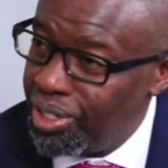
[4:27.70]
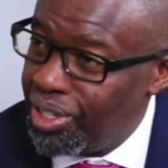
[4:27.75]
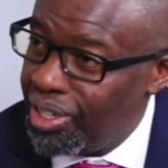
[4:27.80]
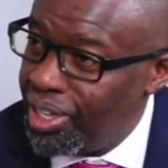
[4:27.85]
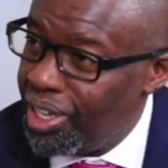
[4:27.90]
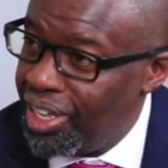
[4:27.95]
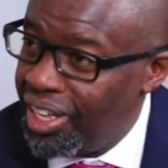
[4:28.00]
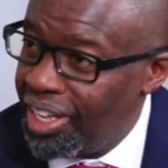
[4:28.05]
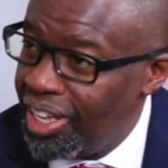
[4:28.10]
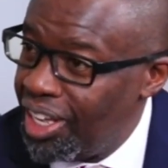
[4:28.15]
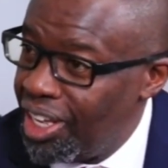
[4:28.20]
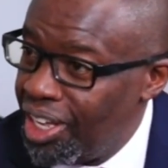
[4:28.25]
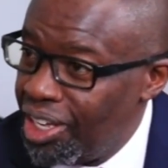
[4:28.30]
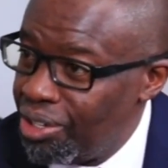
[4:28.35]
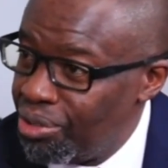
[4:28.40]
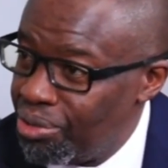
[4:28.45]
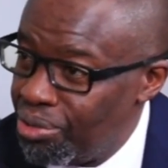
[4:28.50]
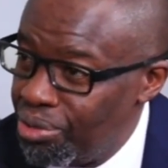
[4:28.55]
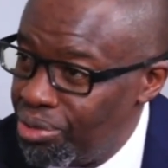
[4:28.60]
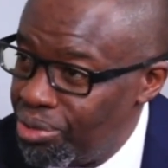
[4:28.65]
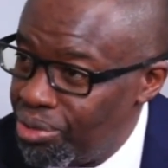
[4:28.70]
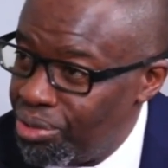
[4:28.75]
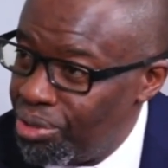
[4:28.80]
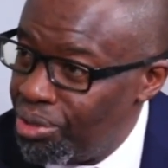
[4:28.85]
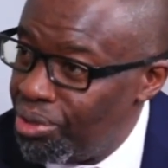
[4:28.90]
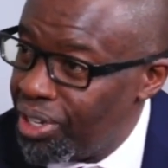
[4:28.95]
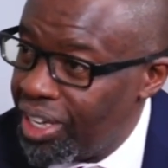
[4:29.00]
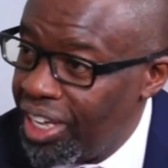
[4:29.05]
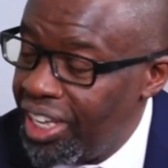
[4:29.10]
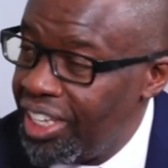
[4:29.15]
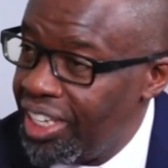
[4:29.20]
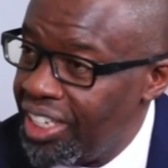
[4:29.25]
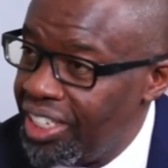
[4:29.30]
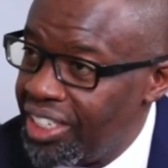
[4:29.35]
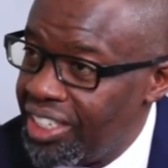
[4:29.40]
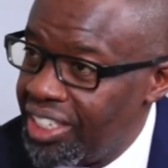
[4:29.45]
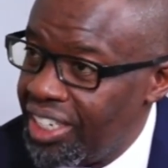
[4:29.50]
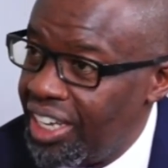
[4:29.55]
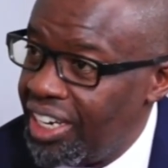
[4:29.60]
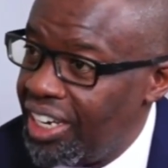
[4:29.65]

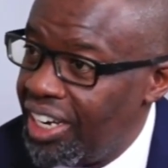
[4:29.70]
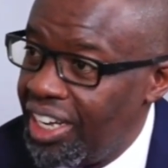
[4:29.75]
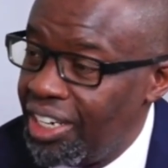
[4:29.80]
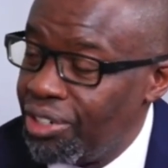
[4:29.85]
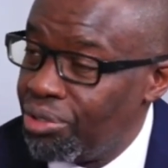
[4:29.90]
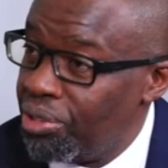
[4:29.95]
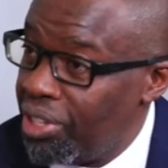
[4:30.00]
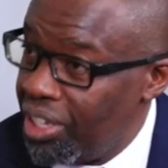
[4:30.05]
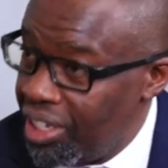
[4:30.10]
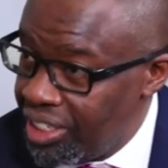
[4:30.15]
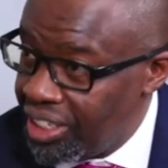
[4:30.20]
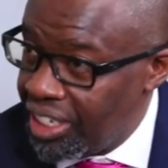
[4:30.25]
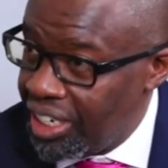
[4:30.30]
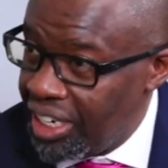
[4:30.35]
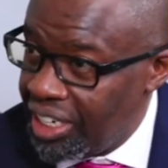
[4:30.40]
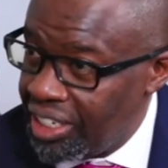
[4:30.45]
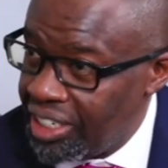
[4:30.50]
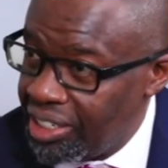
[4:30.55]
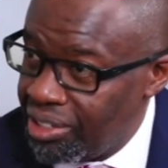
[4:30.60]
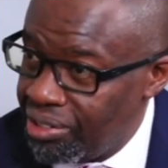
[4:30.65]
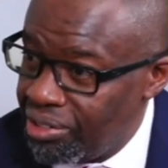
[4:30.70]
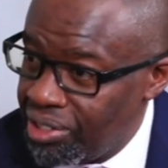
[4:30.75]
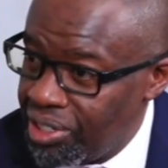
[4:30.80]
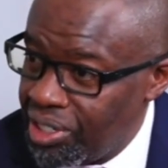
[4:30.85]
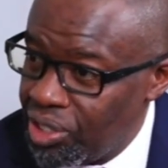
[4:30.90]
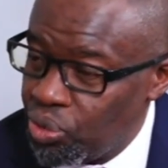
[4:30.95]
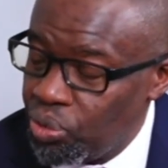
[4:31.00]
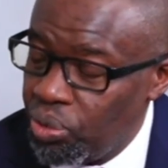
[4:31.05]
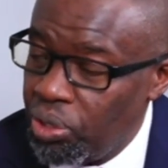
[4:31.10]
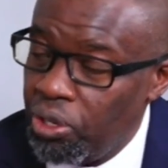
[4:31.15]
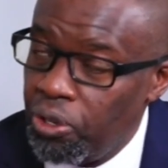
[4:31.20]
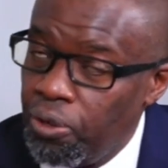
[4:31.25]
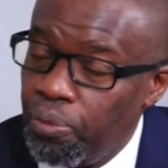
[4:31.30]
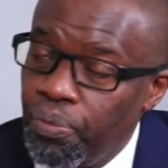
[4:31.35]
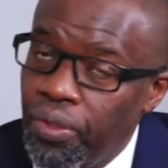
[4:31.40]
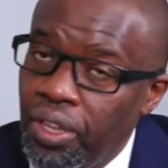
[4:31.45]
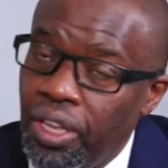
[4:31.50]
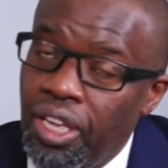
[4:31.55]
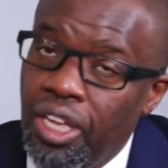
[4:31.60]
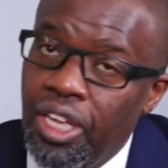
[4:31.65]
Kenyans and to the internationals as well.